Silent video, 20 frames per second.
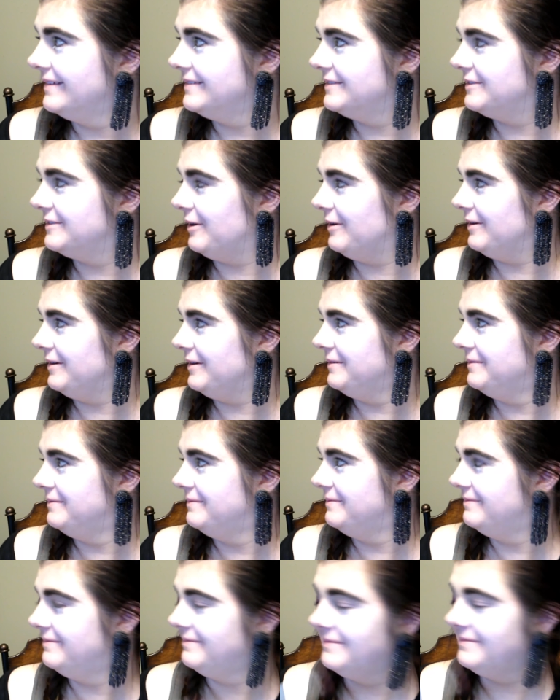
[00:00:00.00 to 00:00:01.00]
Sorry.
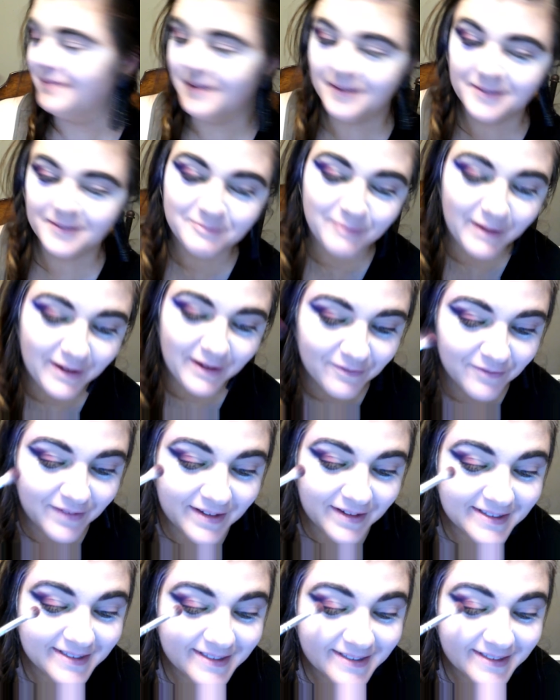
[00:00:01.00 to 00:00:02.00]
I was making
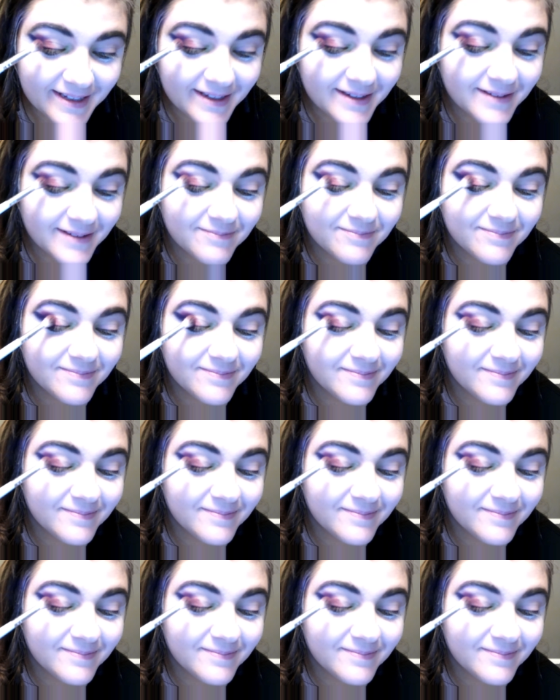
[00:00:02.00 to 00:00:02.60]
faces at him.